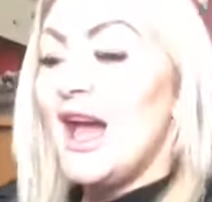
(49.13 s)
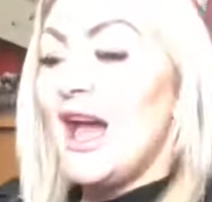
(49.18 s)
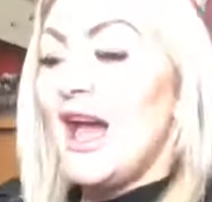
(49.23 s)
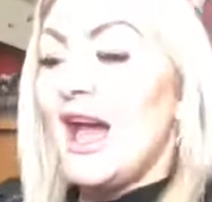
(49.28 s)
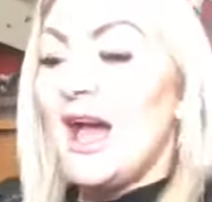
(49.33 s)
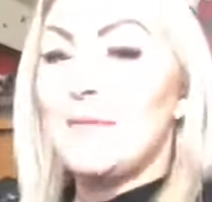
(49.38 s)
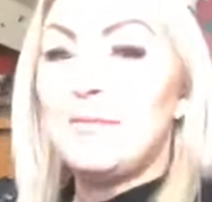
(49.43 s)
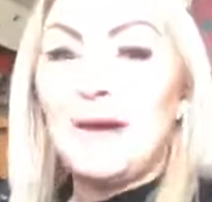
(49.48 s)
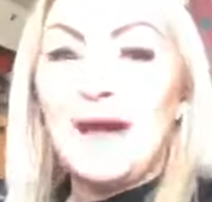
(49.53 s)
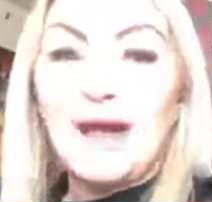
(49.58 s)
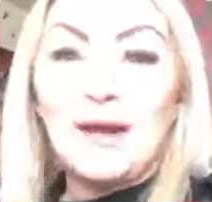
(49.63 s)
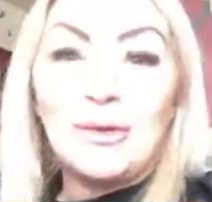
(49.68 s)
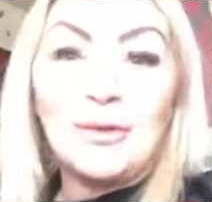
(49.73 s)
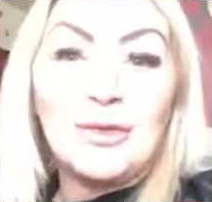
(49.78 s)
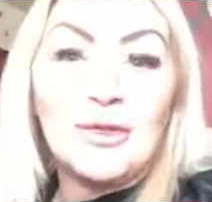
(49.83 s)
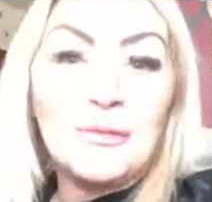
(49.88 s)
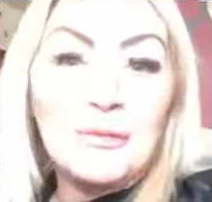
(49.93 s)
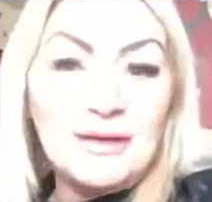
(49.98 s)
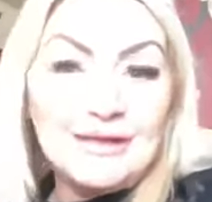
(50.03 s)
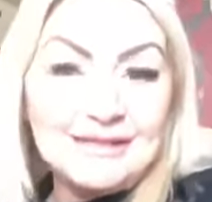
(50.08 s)
about the
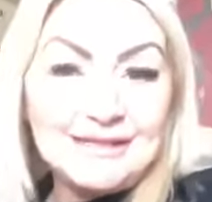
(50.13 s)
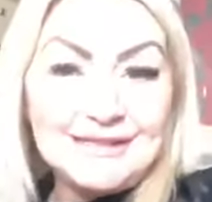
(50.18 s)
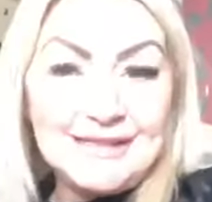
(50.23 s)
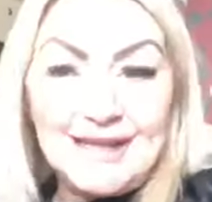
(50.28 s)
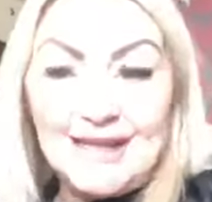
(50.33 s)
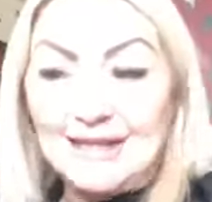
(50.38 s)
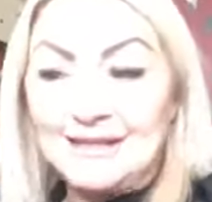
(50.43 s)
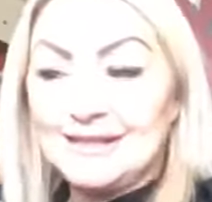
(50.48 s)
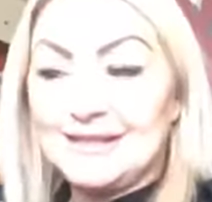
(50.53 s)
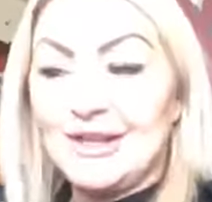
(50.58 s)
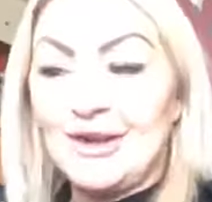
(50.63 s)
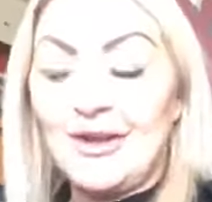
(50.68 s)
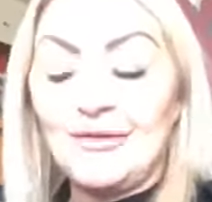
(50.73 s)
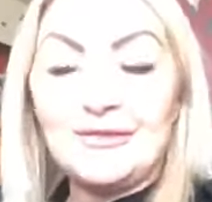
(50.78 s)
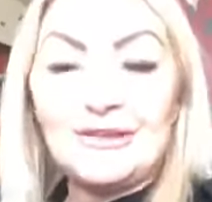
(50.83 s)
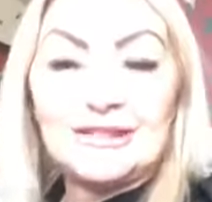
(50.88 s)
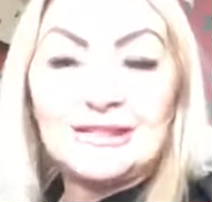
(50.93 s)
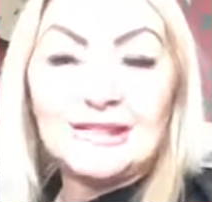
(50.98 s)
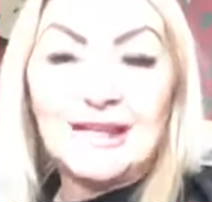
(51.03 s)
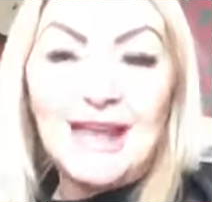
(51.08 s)
business and
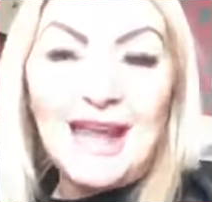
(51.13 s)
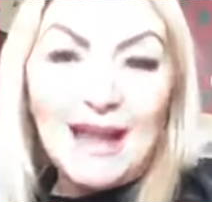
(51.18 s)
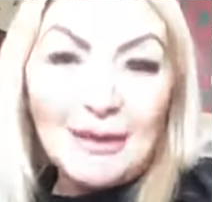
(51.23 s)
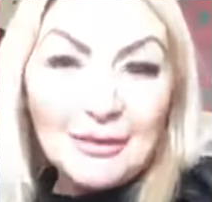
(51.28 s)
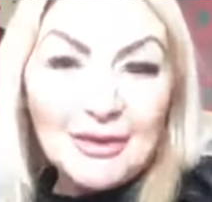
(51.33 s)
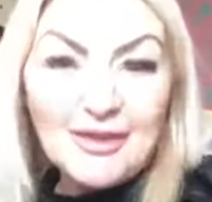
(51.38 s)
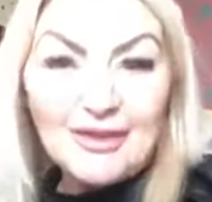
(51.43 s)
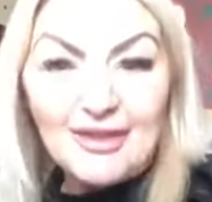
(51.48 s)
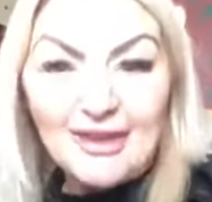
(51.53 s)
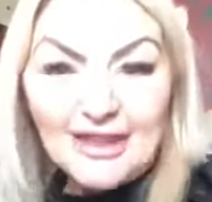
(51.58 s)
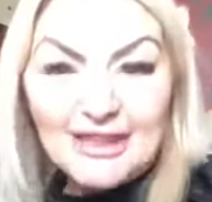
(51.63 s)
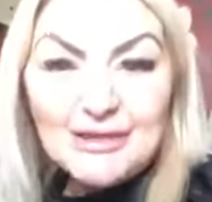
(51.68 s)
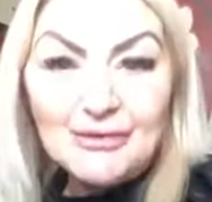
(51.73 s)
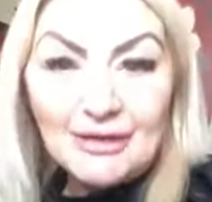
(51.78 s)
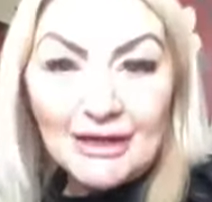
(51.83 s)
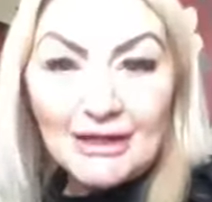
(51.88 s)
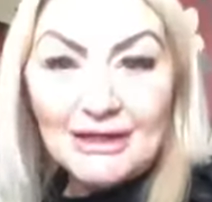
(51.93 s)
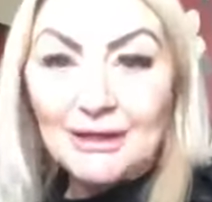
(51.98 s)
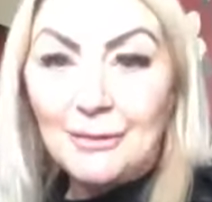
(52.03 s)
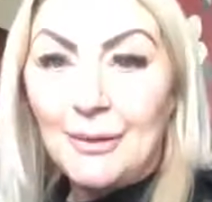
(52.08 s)
obviously how it fits
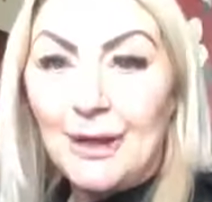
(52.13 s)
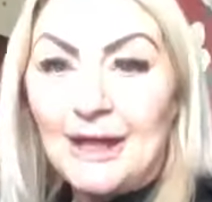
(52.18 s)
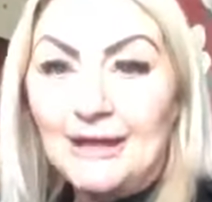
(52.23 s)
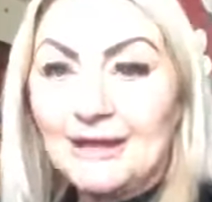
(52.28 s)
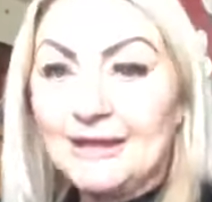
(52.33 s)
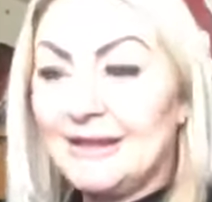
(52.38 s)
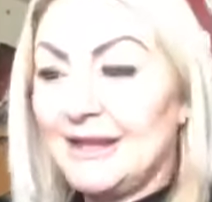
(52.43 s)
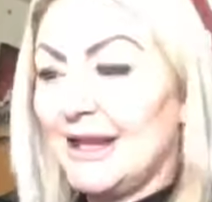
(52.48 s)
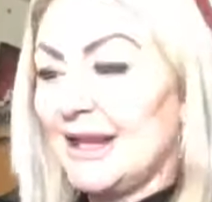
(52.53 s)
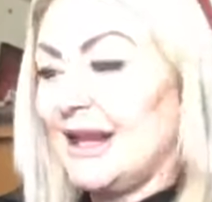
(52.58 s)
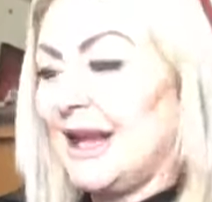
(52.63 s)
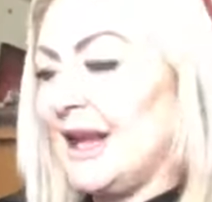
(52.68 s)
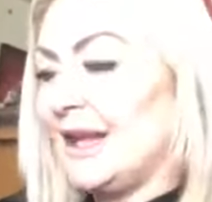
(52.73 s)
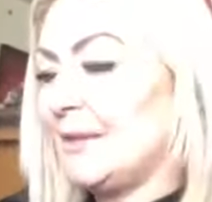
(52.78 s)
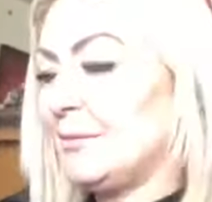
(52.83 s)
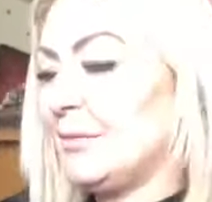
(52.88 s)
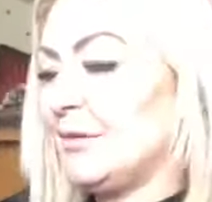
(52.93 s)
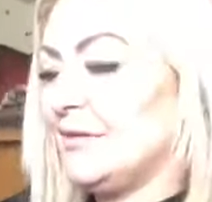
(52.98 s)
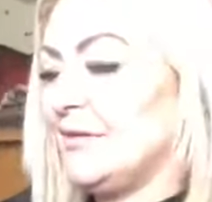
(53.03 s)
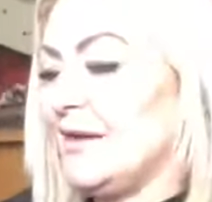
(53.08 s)
really well in that kind of
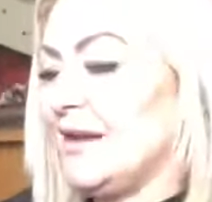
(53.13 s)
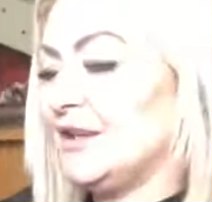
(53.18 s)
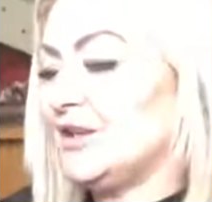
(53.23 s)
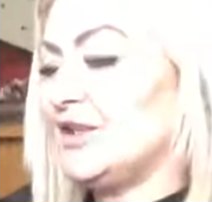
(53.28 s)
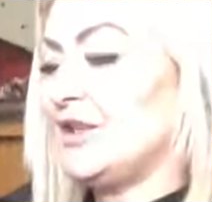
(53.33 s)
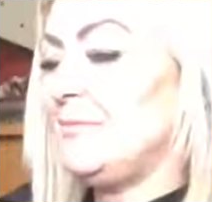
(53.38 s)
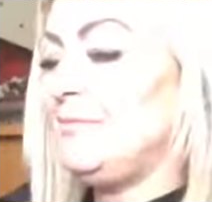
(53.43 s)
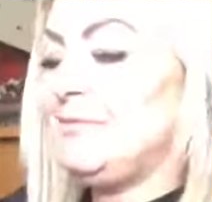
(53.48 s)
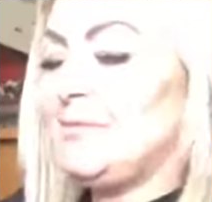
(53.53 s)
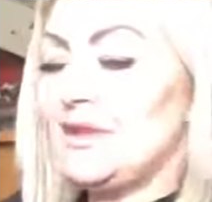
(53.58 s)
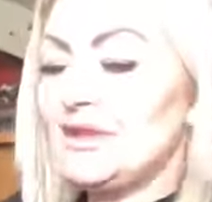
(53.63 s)
profession.